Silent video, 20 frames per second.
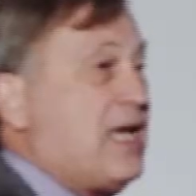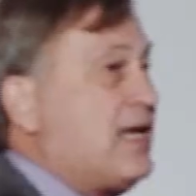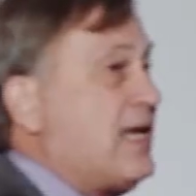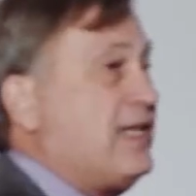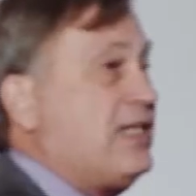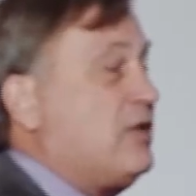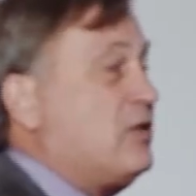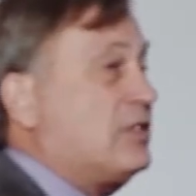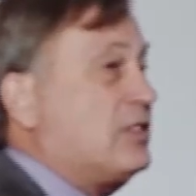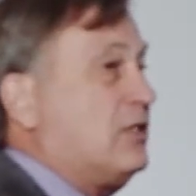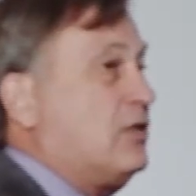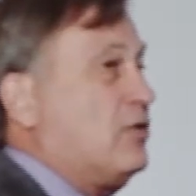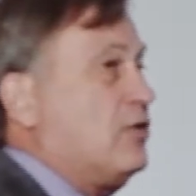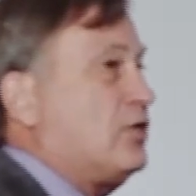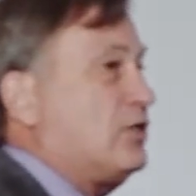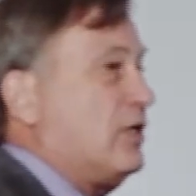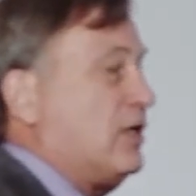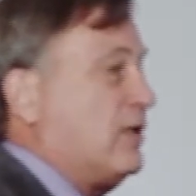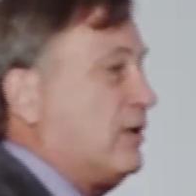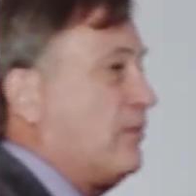not an ideal
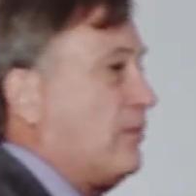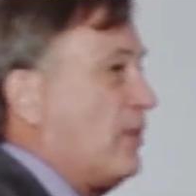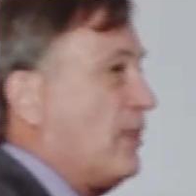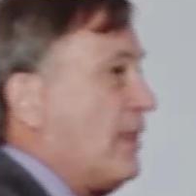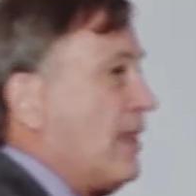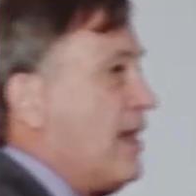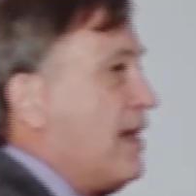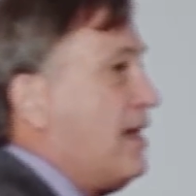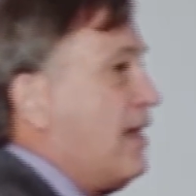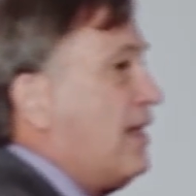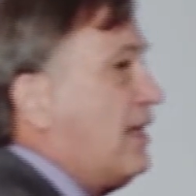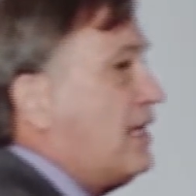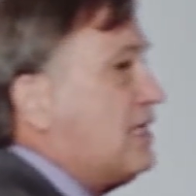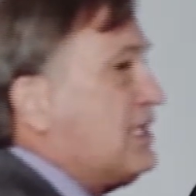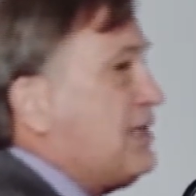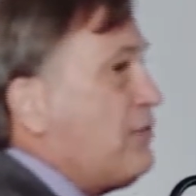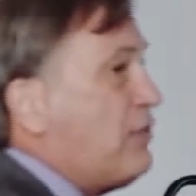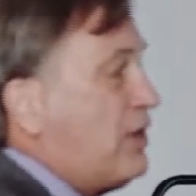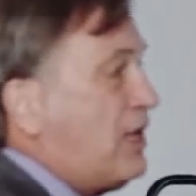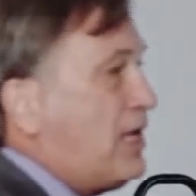solution.
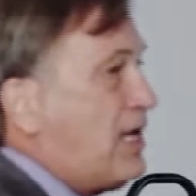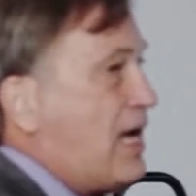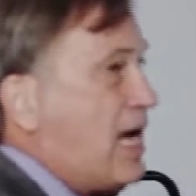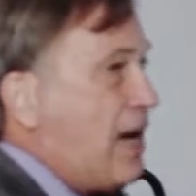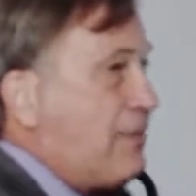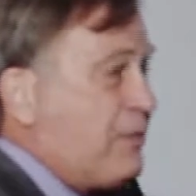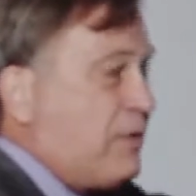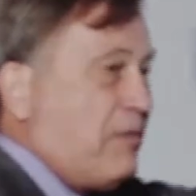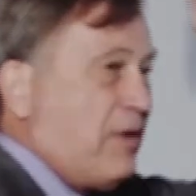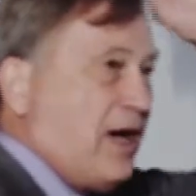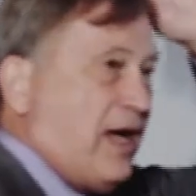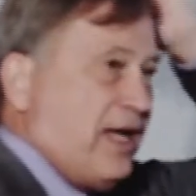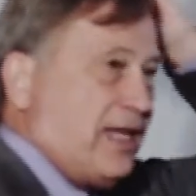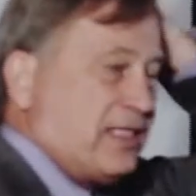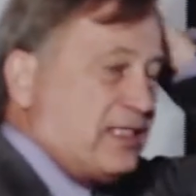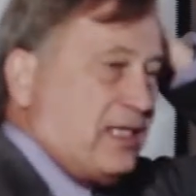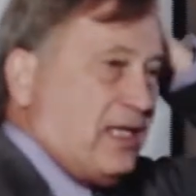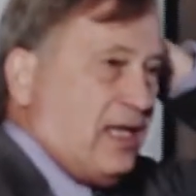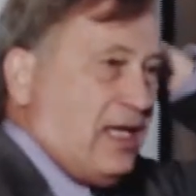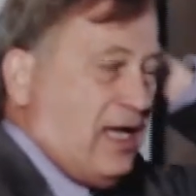Because even with a
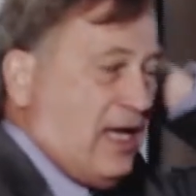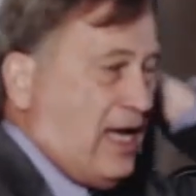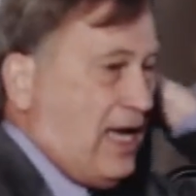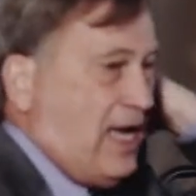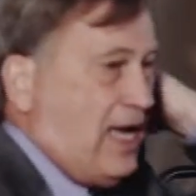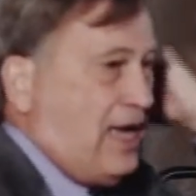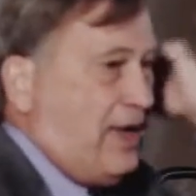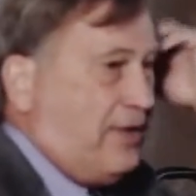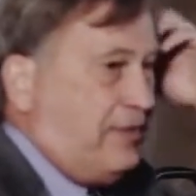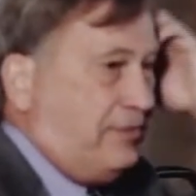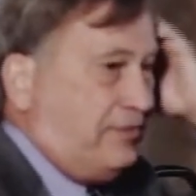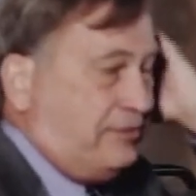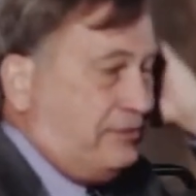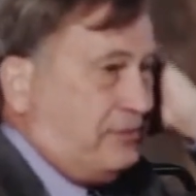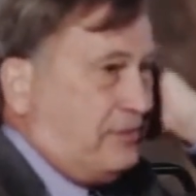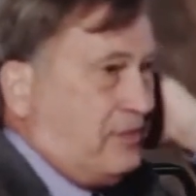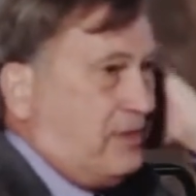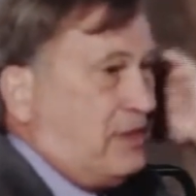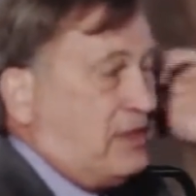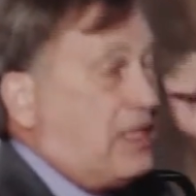compromise,
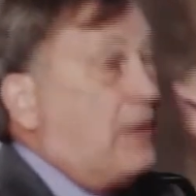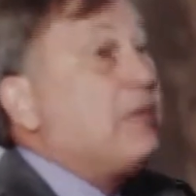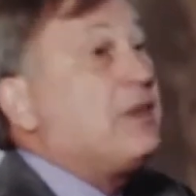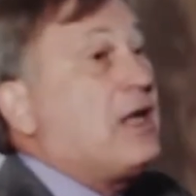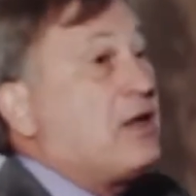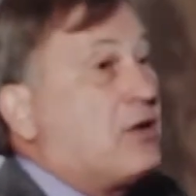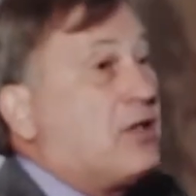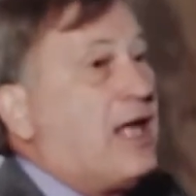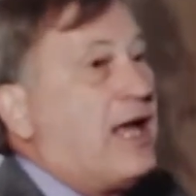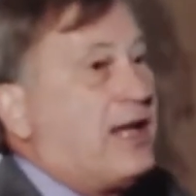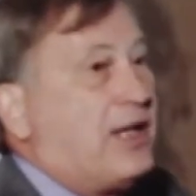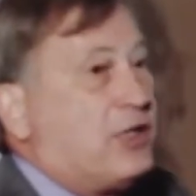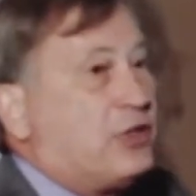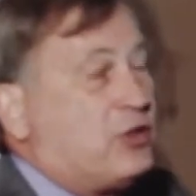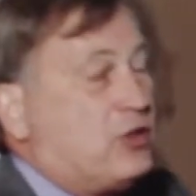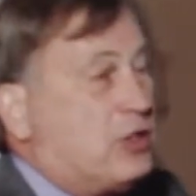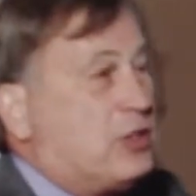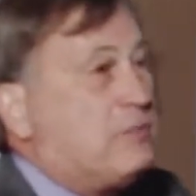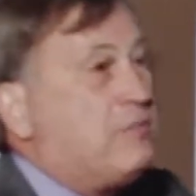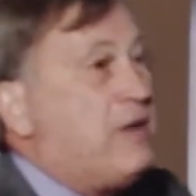some of the underlying
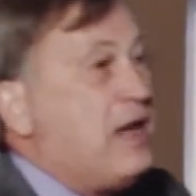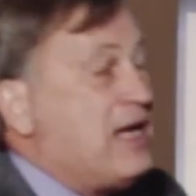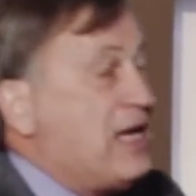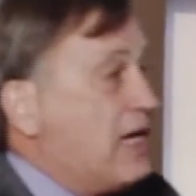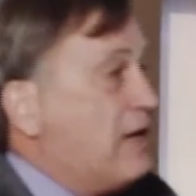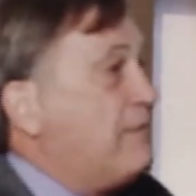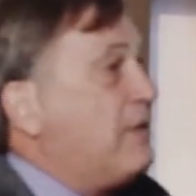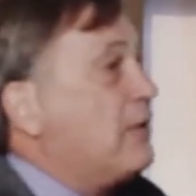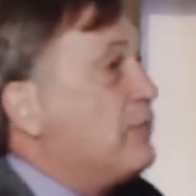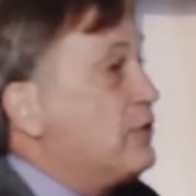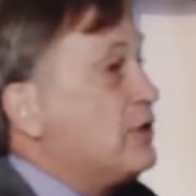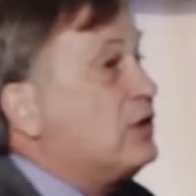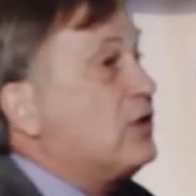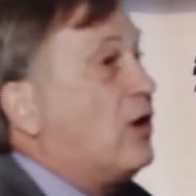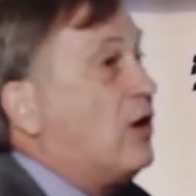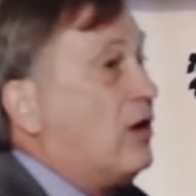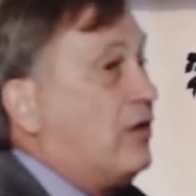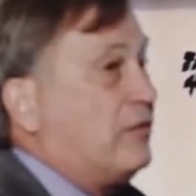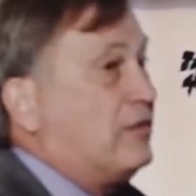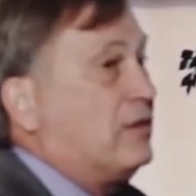issues may not have been
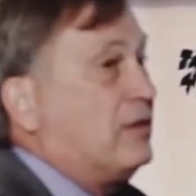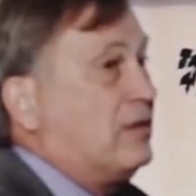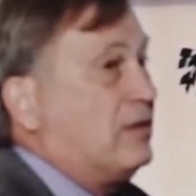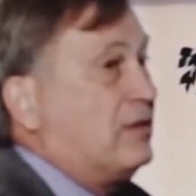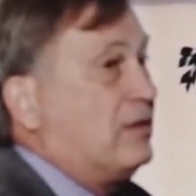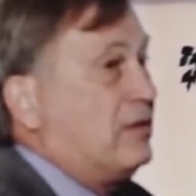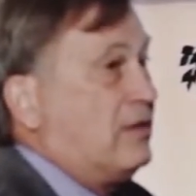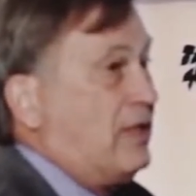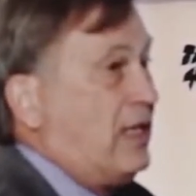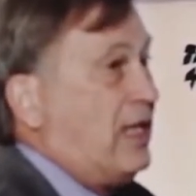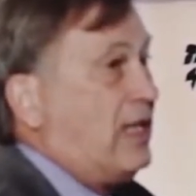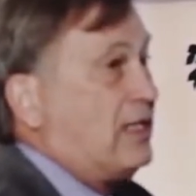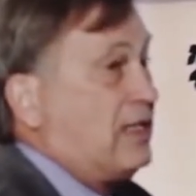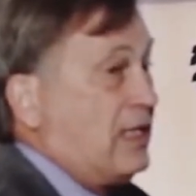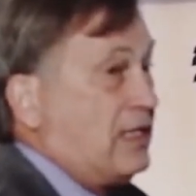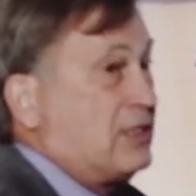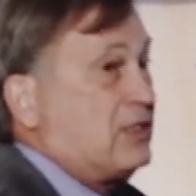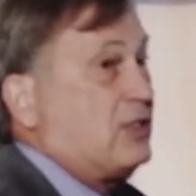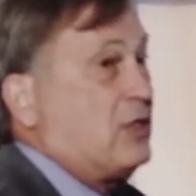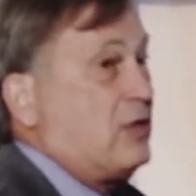resolved
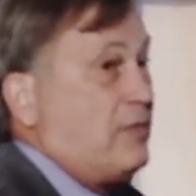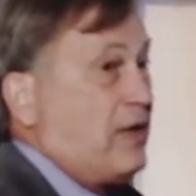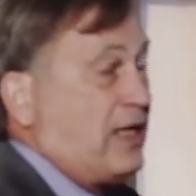and still